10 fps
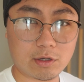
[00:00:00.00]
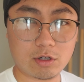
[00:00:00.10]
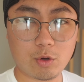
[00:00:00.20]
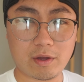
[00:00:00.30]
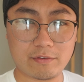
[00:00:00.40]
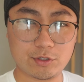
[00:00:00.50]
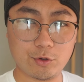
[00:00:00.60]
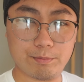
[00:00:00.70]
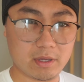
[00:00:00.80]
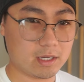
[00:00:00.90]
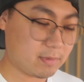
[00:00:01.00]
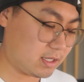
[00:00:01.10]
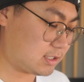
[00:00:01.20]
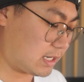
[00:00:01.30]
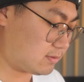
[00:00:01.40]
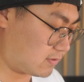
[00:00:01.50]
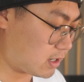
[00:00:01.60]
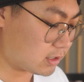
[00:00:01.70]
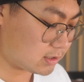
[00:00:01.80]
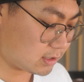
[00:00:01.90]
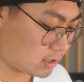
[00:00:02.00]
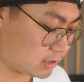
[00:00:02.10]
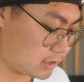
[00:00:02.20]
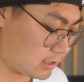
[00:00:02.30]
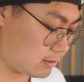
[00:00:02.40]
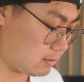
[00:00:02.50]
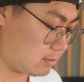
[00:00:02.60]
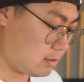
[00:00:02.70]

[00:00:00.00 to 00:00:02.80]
I know we have 2 big main types of content on the channel,